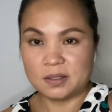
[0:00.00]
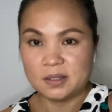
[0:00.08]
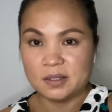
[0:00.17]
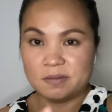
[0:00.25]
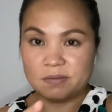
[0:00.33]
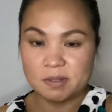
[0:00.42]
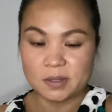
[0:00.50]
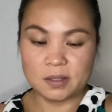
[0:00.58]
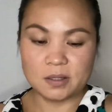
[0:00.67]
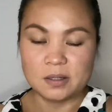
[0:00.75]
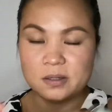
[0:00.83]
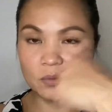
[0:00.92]
Even
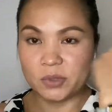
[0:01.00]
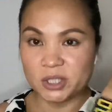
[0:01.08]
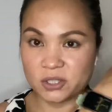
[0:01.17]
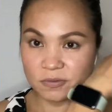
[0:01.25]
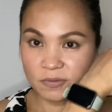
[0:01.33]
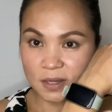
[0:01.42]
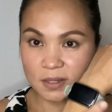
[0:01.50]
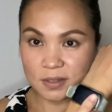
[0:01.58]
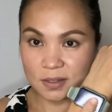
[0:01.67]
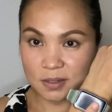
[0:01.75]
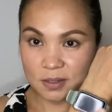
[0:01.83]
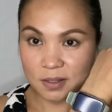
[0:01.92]
the watch face
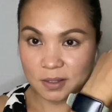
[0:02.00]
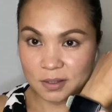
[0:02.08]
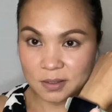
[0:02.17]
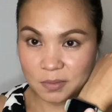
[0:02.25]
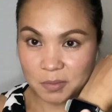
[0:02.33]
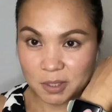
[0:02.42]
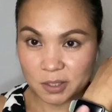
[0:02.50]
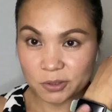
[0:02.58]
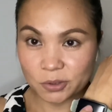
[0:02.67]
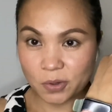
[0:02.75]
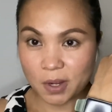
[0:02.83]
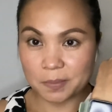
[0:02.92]
is like similar
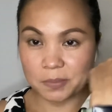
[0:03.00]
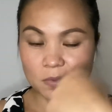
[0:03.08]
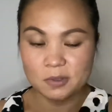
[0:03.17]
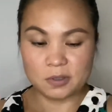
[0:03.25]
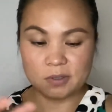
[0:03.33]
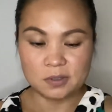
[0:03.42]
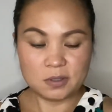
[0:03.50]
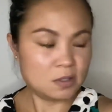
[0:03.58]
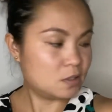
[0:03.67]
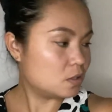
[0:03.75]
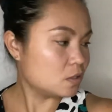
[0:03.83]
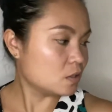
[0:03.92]
to Apple,
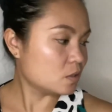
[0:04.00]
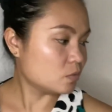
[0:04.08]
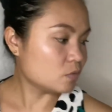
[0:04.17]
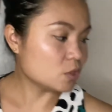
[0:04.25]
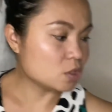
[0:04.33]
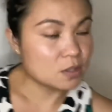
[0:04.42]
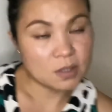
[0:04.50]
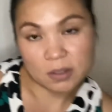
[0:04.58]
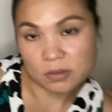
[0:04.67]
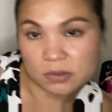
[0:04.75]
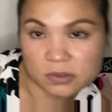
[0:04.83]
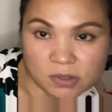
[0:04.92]
which is I
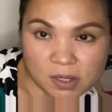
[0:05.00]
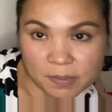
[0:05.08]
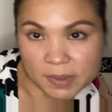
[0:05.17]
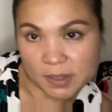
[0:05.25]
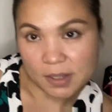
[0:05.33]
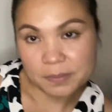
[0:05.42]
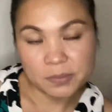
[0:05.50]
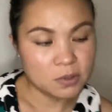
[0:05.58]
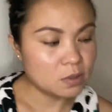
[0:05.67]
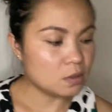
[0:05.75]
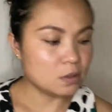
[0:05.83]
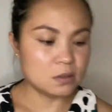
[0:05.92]
also have an
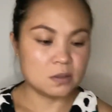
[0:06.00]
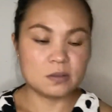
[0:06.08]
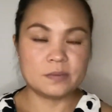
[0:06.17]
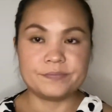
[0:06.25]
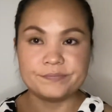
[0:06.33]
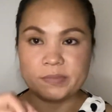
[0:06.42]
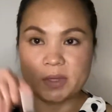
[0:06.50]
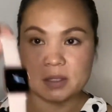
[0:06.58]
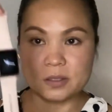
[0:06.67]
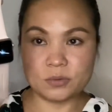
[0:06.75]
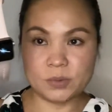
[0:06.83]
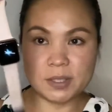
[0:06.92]
Apple,
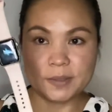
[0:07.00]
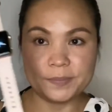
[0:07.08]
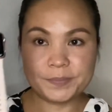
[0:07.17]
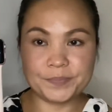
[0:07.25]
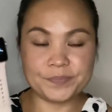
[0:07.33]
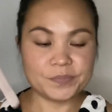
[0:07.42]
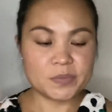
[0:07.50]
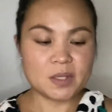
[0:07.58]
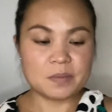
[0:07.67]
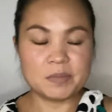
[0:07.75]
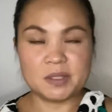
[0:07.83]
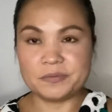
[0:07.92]
this one,
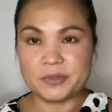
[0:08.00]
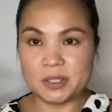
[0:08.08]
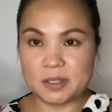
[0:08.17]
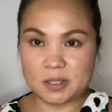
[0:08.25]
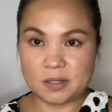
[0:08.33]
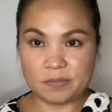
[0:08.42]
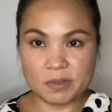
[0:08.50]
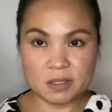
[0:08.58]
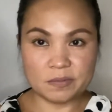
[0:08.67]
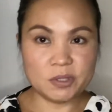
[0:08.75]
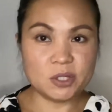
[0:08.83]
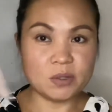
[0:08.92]
but for the sake of this
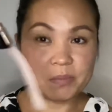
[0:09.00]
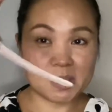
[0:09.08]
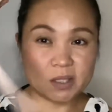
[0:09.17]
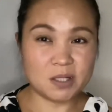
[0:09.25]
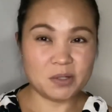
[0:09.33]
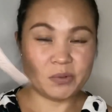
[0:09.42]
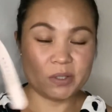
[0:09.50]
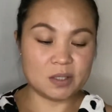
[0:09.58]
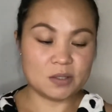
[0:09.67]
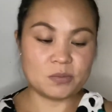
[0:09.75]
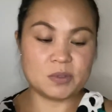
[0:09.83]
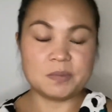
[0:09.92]
video I'm not gonna wear
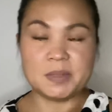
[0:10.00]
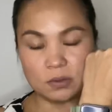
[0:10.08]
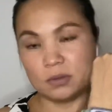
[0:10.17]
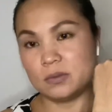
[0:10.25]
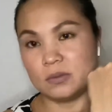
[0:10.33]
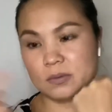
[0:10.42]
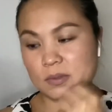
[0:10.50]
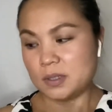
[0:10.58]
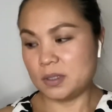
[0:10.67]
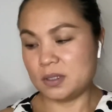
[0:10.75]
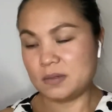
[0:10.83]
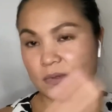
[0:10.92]
this one because
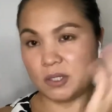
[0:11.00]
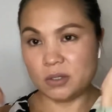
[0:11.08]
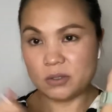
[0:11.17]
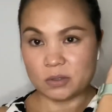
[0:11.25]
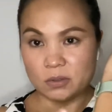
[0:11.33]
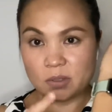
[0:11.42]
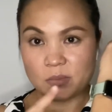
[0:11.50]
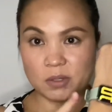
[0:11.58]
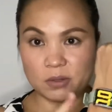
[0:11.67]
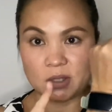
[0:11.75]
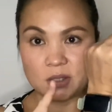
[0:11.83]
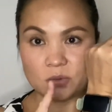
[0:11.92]
this video is all about
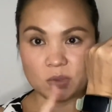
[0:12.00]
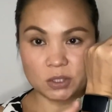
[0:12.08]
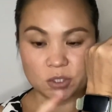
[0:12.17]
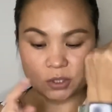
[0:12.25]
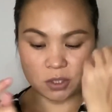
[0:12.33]
this watch.